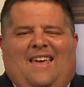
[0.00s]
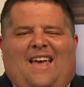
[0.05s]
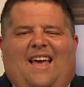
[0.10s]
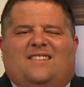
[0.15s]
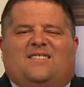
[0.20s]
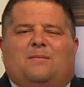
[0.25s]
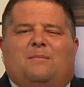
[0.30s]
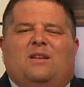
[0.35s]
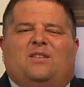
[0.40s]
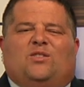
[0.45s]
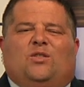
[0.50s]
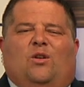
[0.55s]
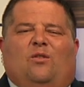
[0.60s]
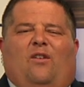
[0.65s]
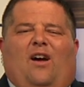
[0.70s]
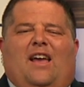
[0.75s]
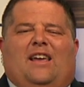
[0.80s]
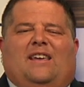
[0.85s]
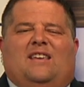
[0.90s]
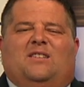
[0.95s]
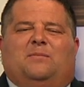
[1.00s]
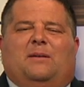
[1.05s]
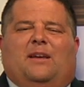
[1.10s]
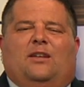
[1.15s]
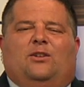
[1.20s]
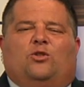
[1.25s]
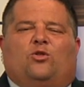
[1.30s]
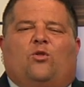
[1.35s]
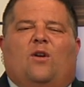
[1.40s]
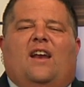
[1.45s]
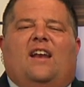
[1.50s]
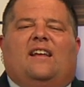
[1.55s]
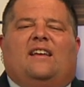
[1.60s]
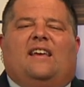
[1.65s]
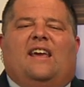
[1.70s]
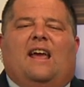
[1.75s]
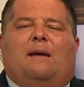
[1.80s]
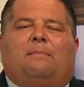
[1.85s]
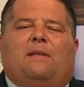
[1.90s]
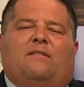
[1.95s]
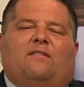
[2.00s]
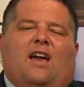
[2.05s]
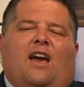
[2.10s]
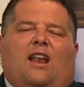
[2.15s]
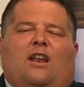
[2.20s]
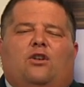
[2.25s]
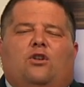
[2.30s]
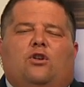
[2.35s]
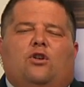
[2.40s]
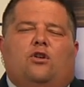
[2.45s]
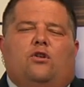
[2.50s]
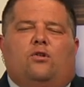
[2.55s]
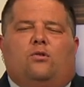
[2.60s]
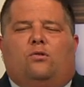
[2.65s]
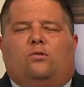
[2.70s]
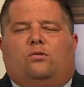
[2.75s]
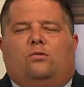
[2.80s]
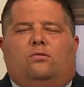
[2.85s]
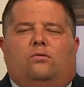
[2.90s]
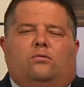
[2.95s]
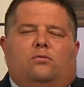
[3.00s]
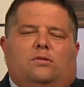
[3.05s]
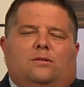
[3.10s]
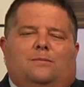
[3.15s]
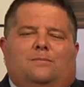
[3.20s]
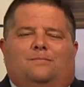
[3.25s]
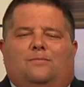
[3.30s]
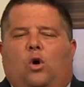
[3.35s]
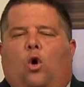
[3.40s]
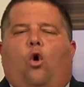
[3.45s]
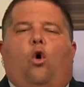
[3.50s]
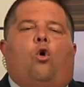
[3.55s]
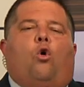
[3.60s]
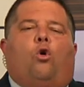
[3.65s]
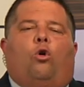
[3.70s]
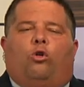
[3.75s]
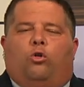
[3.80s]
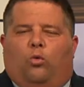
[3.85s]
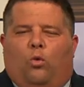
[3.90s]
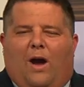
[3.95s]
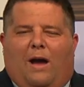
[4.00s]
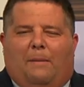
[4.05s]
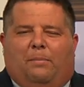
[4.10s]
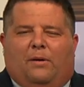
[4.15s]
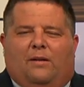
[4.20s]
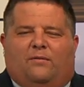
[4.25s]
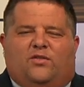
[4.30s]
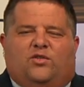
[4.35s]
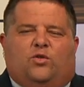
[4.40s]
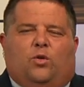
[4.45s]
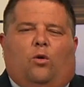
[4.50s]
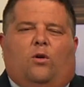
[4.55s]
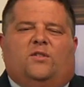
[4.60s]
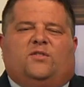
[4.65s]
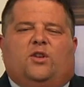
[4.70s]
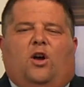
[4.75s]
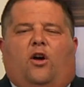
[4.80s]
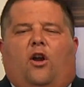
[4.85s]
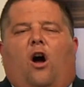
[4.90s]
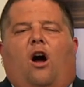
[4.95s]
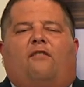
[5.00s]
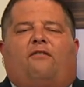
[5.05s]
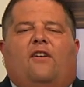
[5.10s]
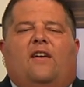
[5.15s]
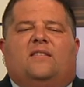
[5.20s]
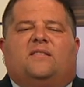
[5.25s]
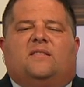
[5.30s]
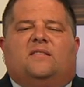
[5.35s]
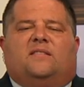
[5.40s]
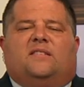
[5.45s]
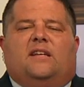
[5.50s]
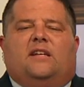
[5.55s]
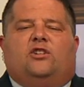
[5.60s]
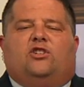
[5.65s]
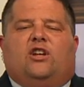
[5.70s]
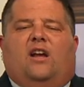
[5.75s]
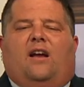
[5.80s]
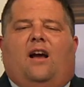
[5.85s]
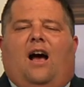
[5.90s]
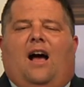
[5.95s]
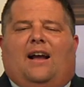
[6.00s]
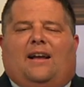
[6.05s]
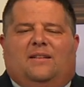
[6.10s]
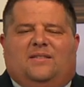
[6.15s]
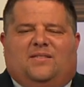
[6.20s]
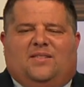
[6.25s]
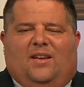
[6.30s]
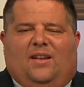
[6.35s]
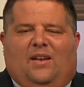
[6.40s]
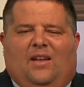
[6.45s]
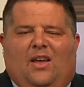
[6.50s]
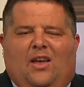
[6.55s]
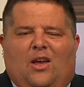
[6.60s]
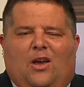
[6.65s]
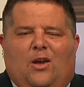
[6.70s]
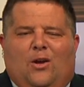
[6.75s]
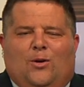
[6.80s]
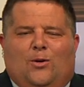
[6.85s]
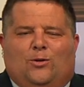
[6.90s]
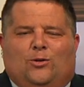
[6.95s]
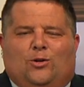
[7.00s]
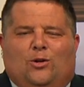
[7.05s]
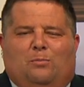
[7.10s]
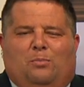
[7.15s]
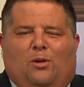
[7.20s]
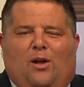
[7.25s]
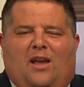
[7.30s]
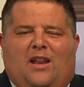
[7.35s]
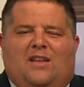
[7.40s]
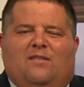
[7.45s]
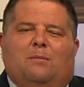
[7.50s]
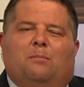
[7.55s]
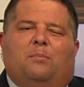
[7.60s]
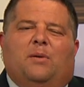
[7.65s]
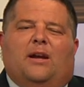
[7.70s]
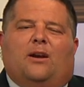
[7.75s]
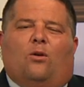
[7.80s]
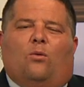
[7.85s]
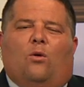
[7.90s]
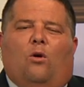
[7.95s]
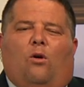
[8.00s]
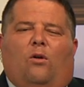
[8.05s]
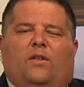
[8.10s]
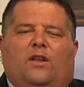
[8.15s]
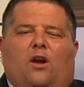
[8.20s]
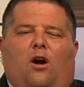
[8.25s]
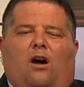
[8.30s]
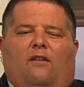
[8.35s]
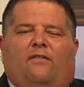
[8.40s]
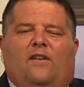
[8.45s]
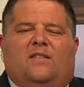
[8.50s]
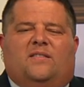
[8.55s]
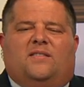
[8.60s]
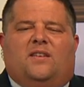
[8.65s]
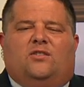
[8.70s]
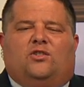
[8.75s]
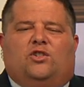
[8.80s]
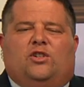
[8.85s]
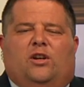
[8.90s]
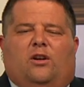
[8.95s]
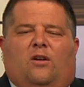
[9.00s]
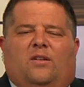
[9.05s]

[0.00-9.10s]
As the Minnesota Vikings begin training camp, they've got a new, old weapon of sorts on offense in TJ Hockenson, who should play an even bigger role in the offense this year.